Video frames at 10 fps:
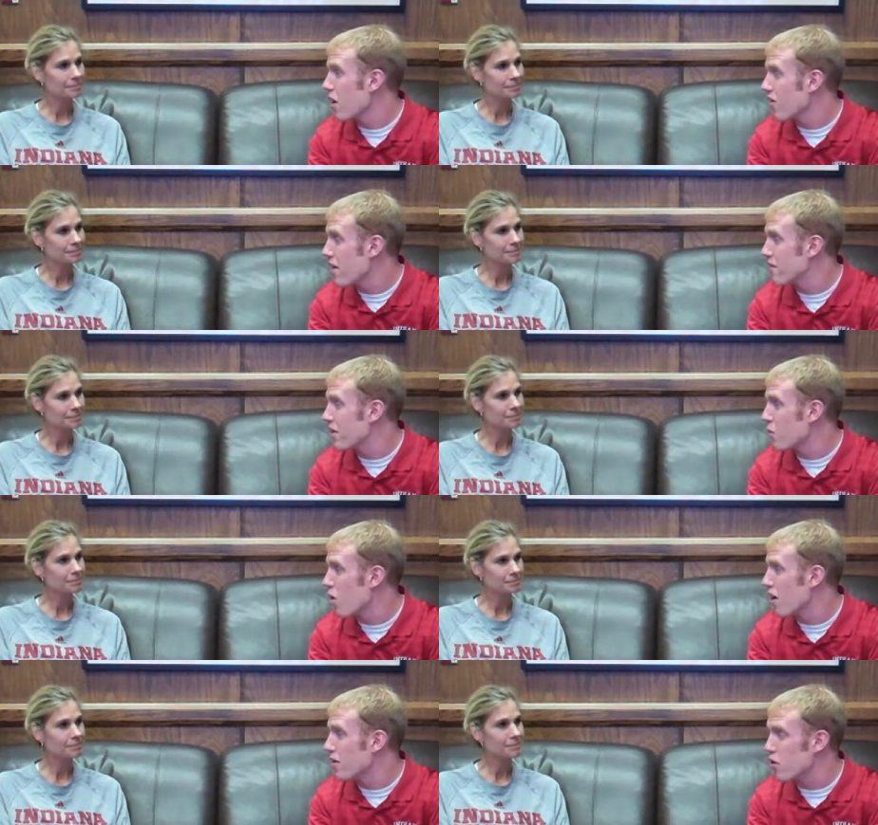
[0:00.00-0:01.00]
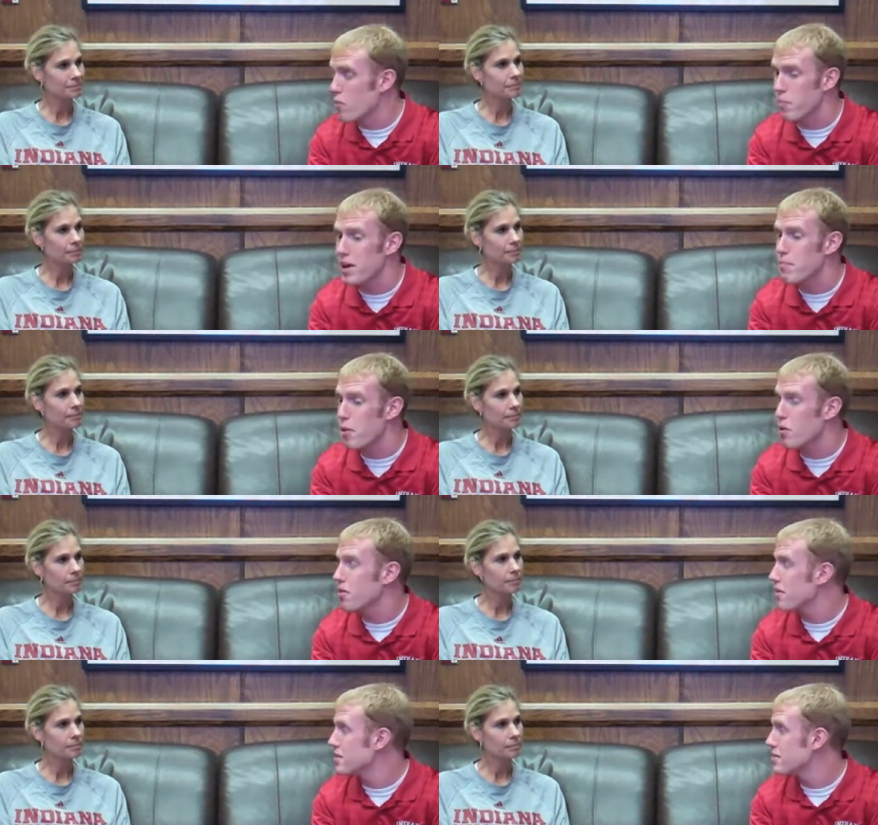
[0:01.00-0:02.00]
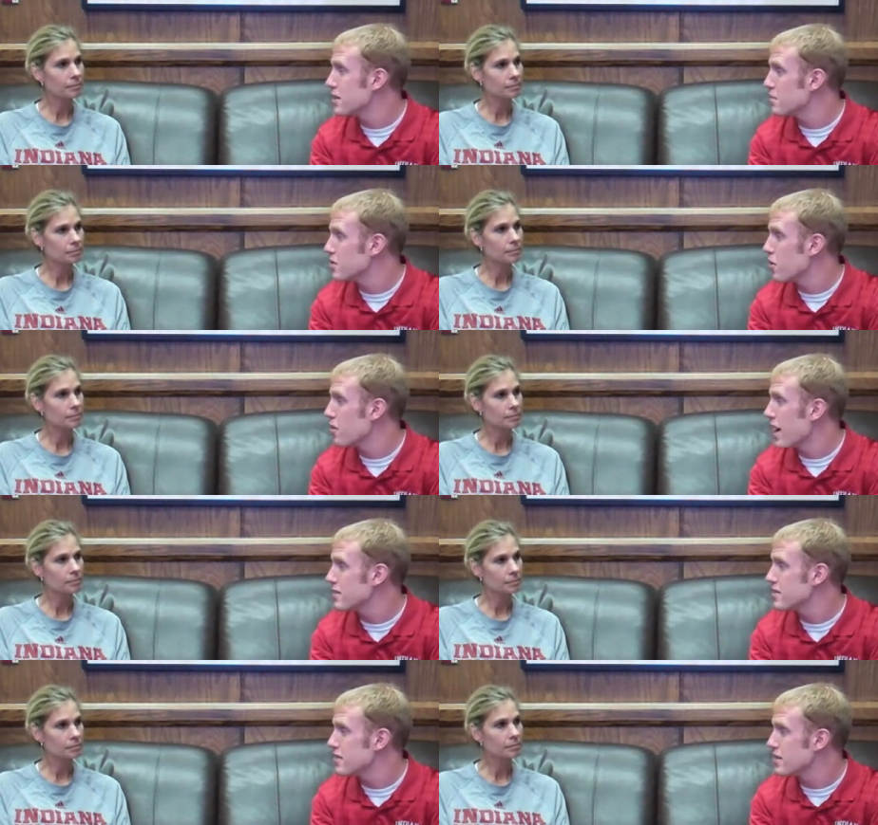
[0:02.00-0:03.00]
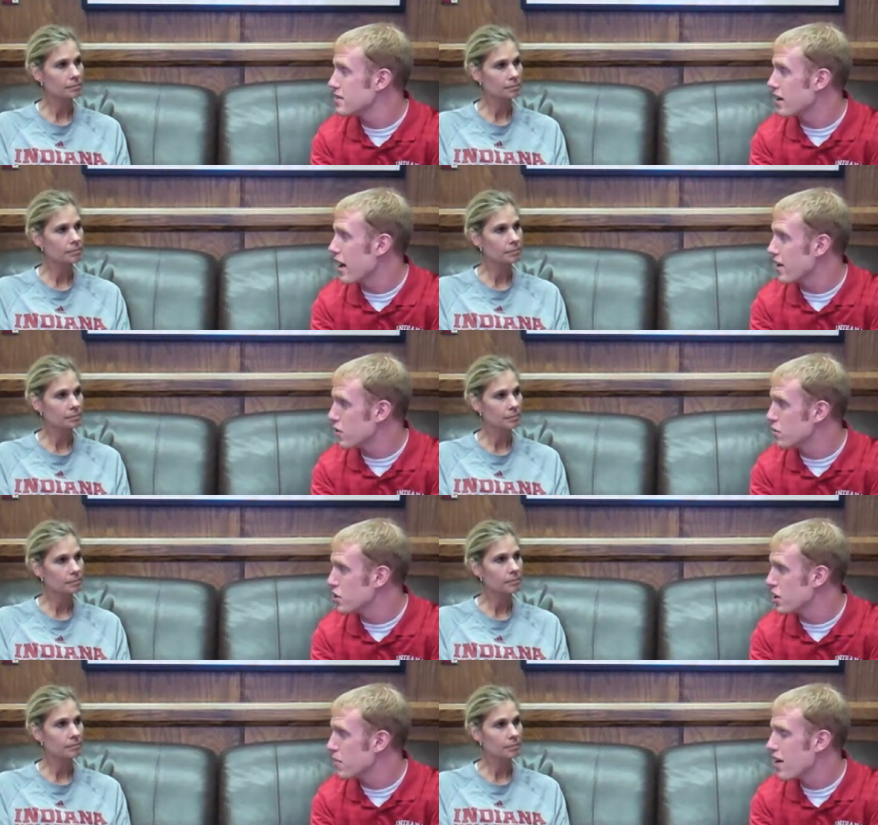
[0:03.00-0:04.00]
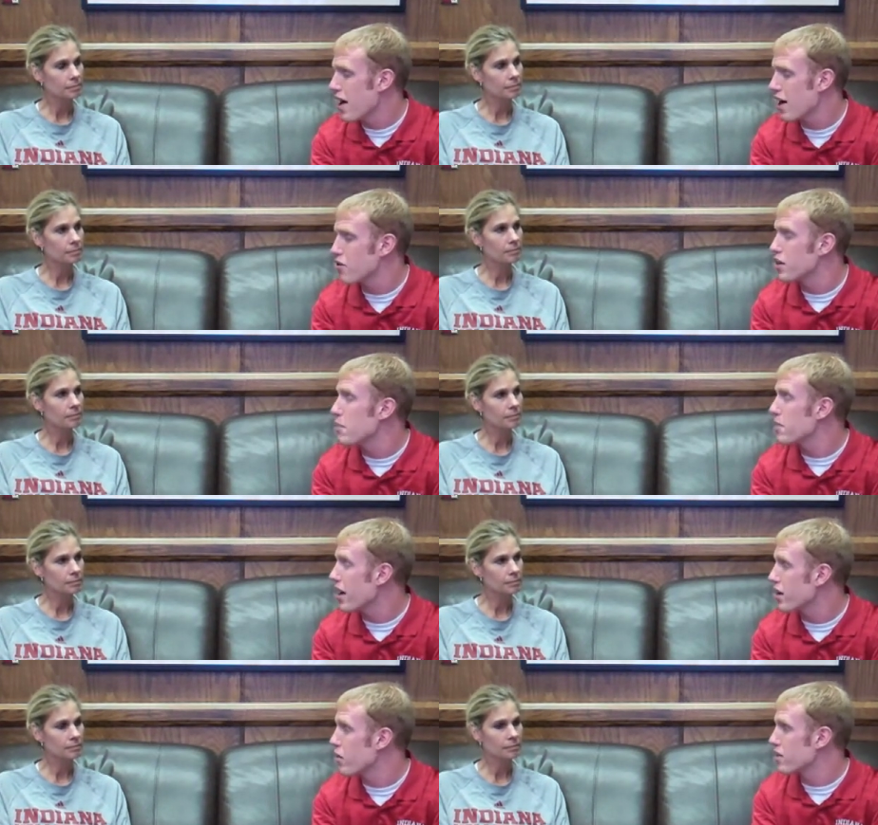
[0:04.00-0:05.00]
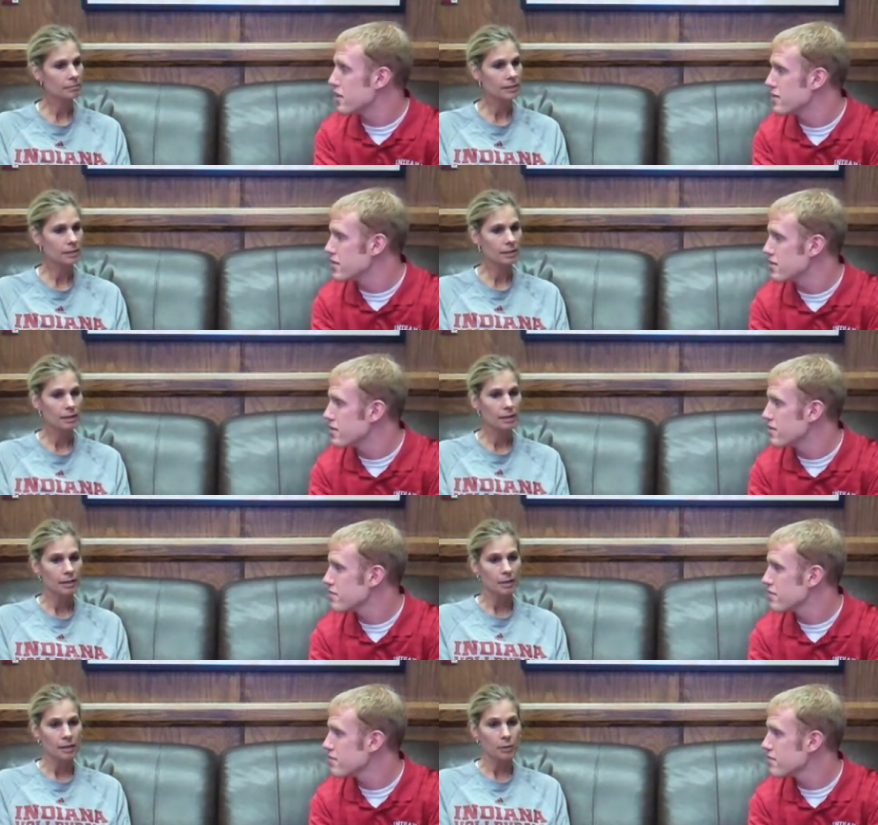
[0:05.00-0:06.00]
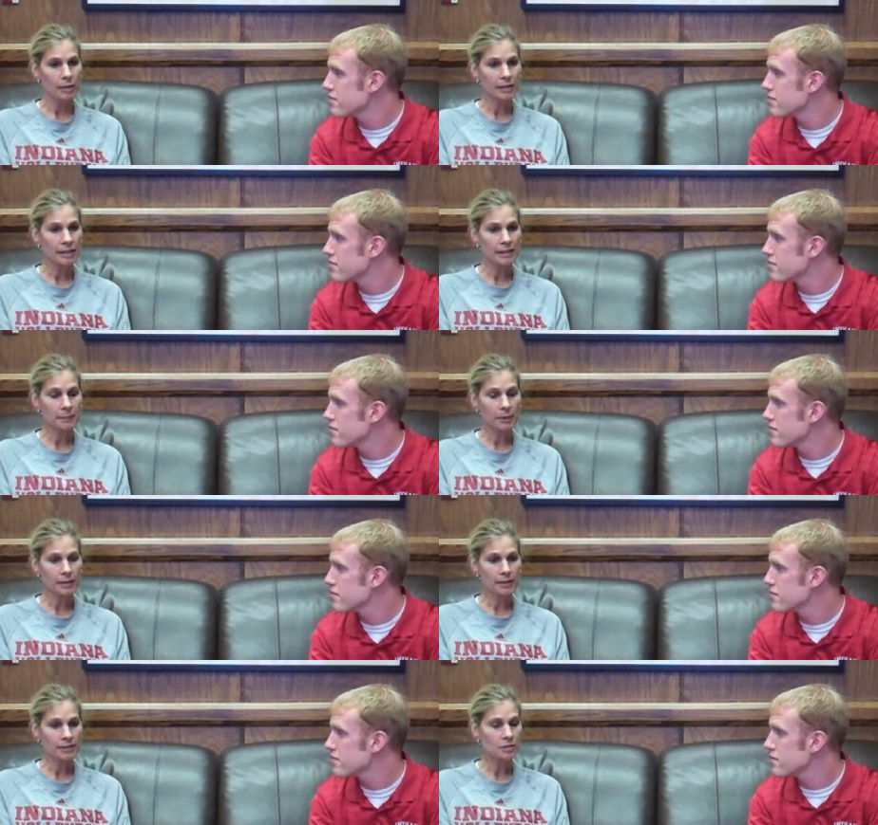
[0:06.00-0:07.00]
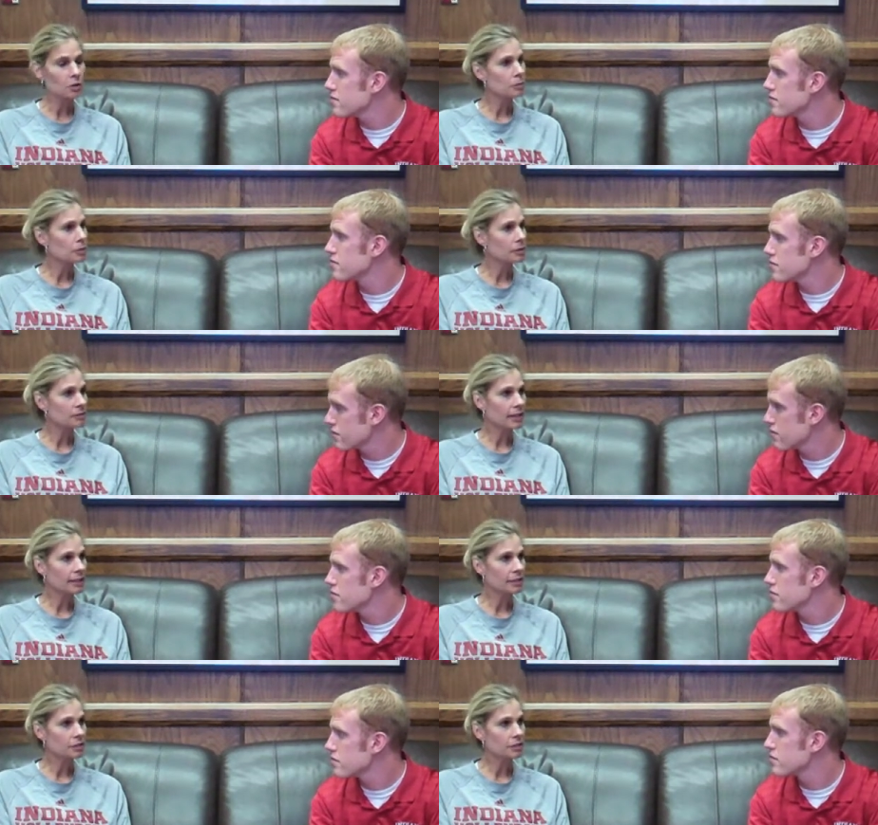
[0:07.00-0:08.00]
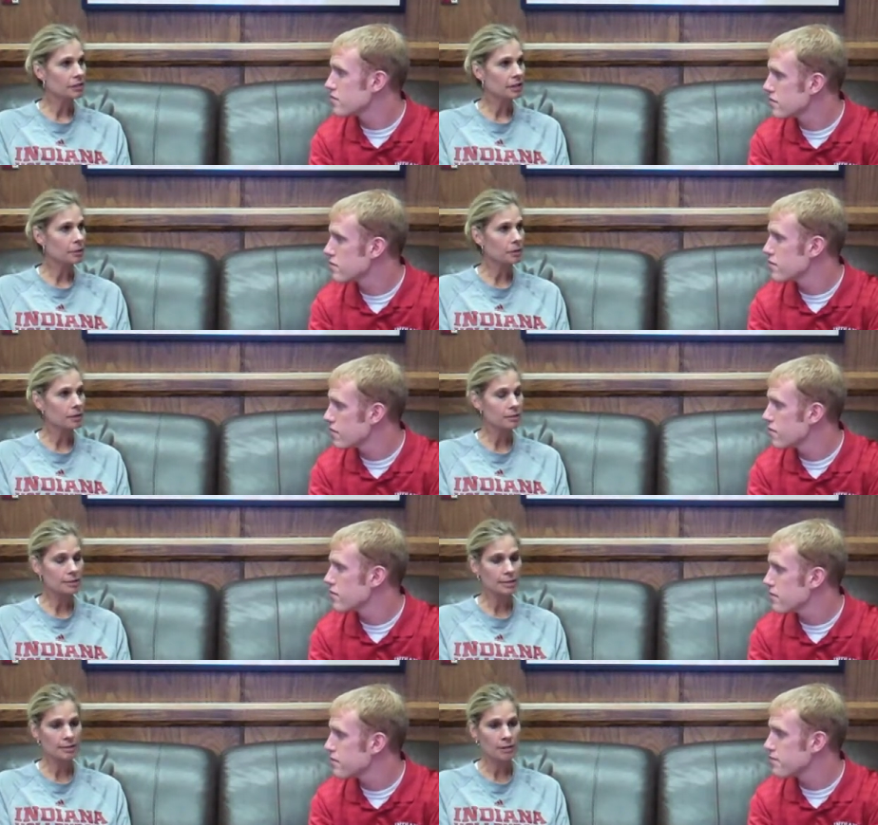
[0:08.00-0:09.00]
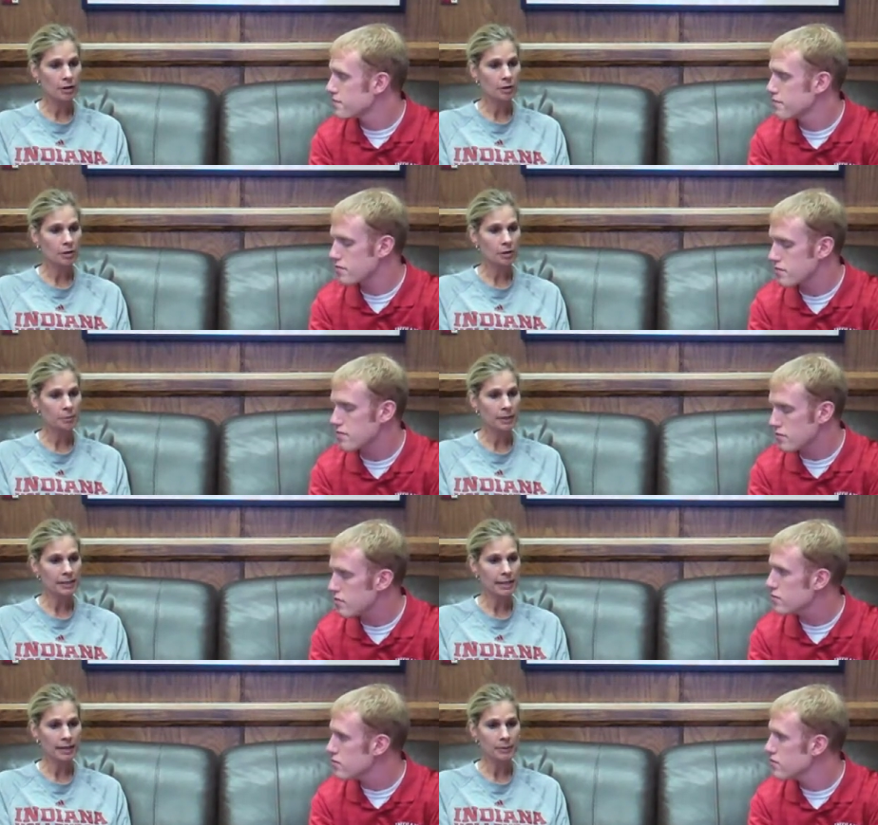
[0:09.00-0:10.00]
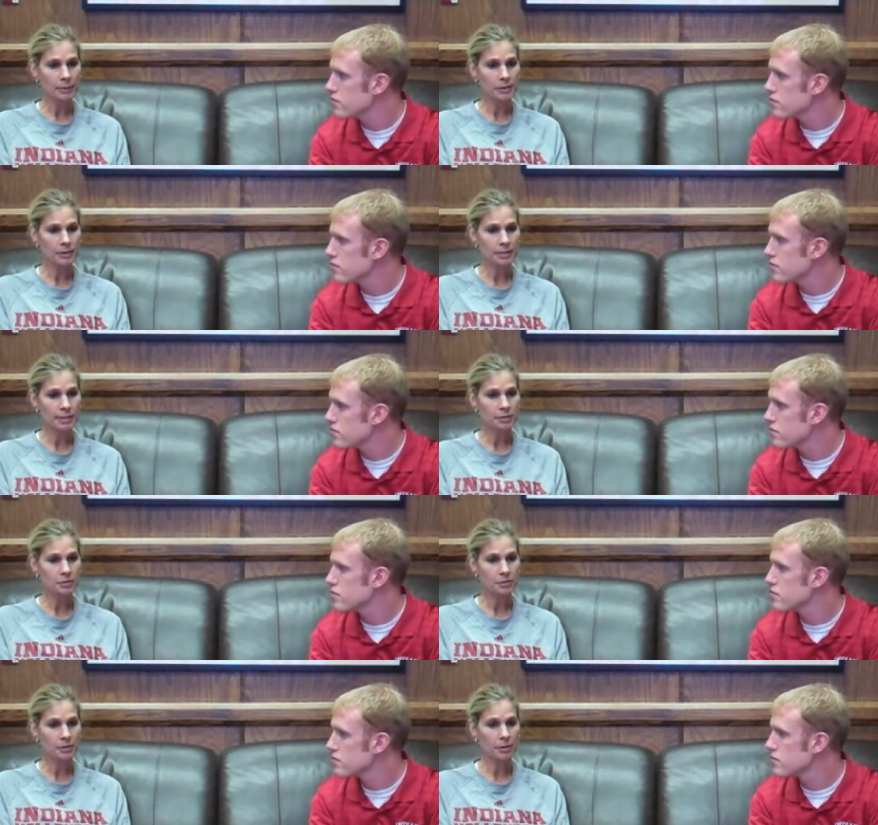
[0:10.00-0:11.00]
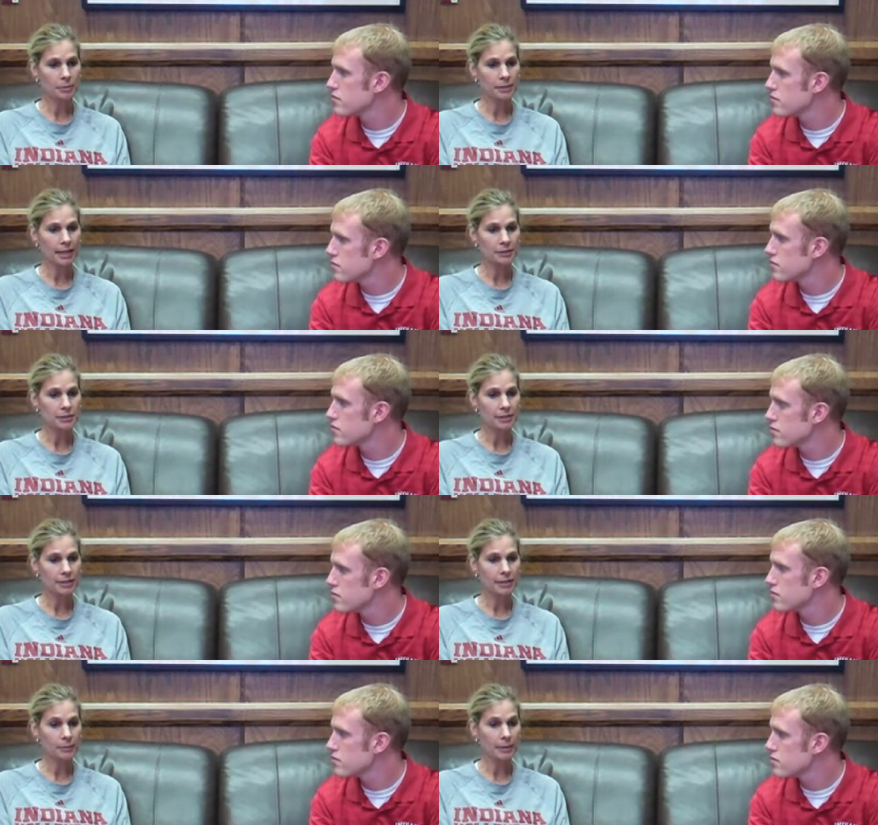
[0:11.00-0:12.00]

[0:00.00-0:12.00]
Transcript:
Speaker 1: 11 and 1. You beat both of these teams, though, last season at U Gym. How do you keep that going this season?
Speaker 2: Well, I think part of that is home court advantage. You know, we're 6 and 0 at home right now. We were 13 and 2 at home last year. I think